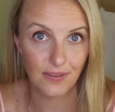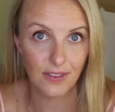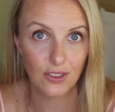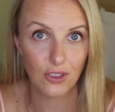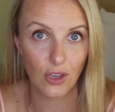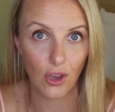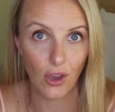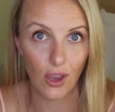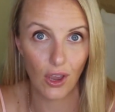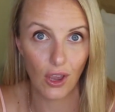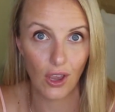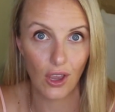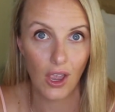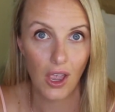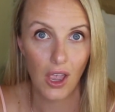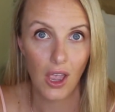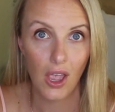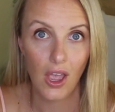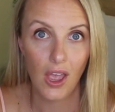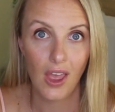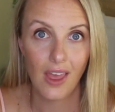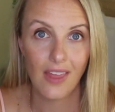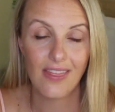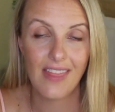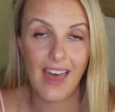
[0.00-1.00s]
So
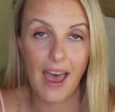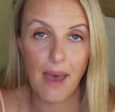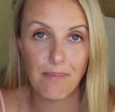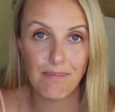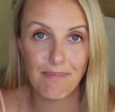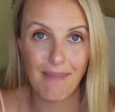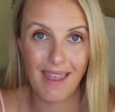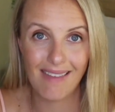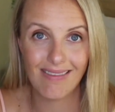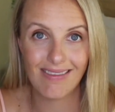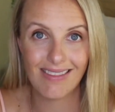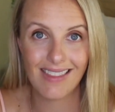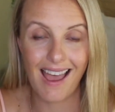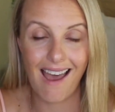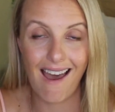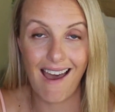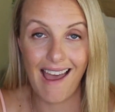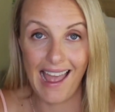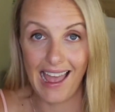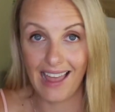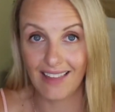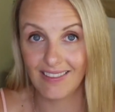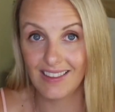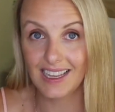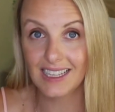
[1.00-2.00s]
that meant that I
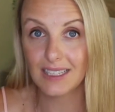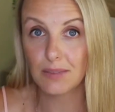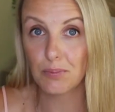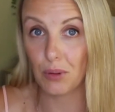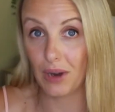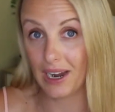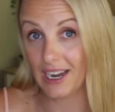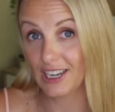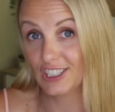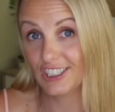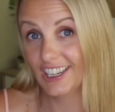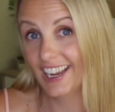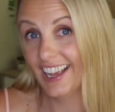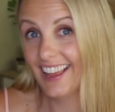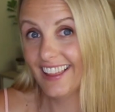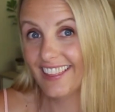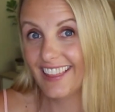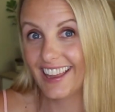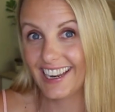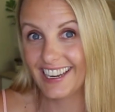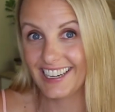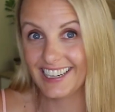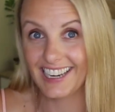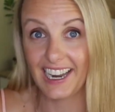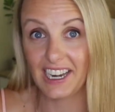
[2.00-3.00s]
had this pressure
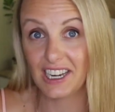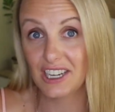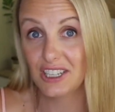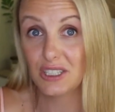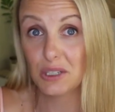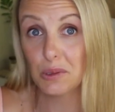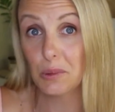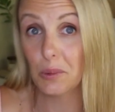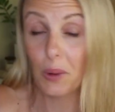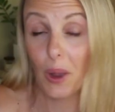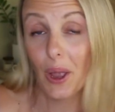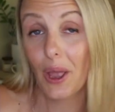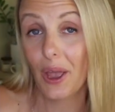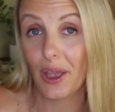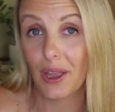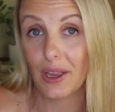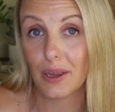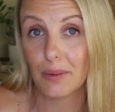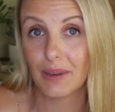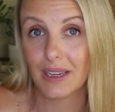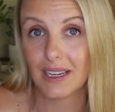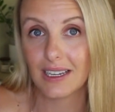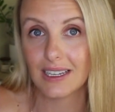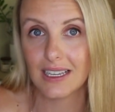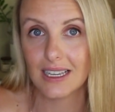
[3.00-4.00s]
that it needed to
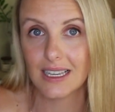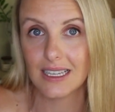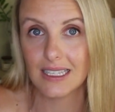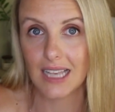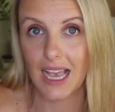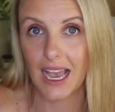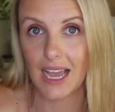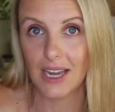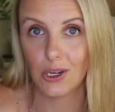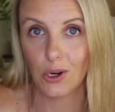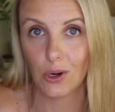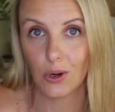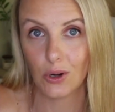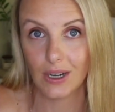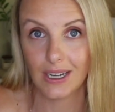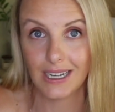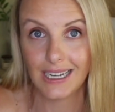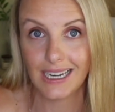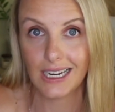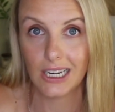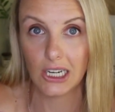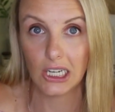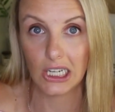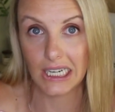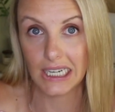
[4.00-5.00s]
work because I'd
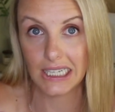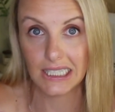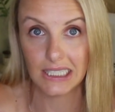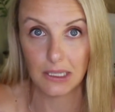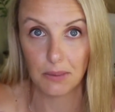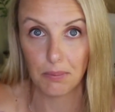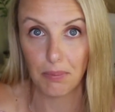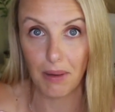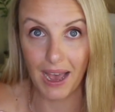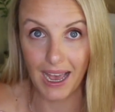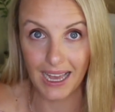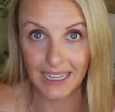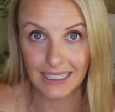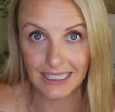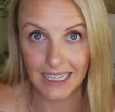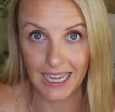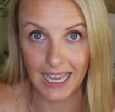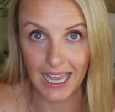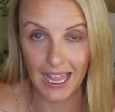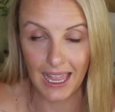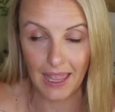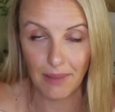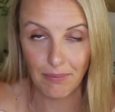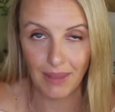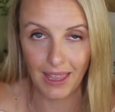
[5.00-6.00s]
already agreed to
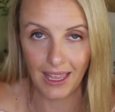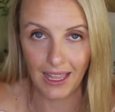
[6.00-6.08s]
part-time.